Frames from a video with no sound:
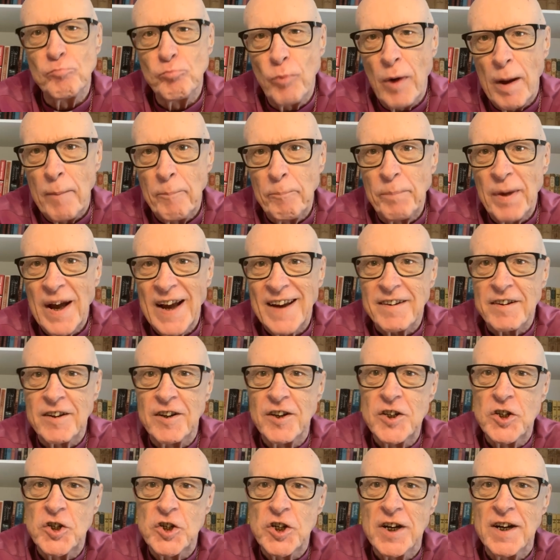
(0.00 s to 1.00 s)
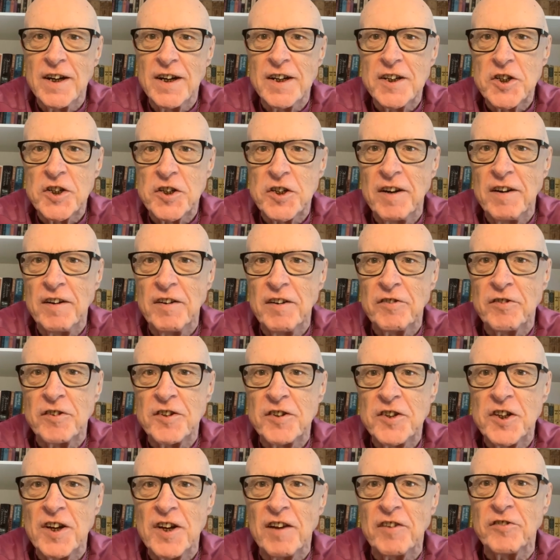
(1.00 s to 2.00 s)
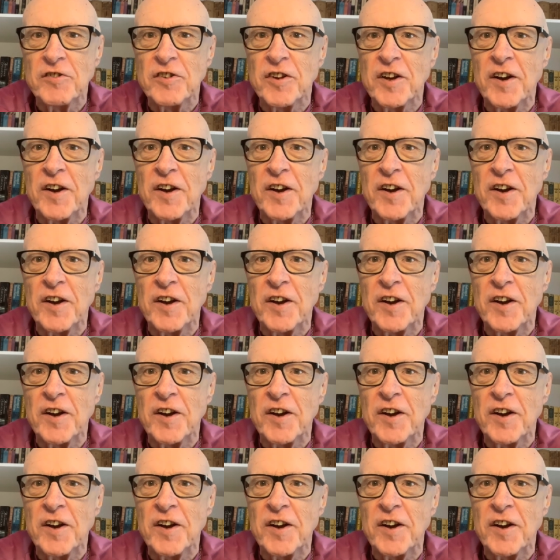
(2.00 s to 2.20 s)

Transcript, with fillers: went back to church, it isn't just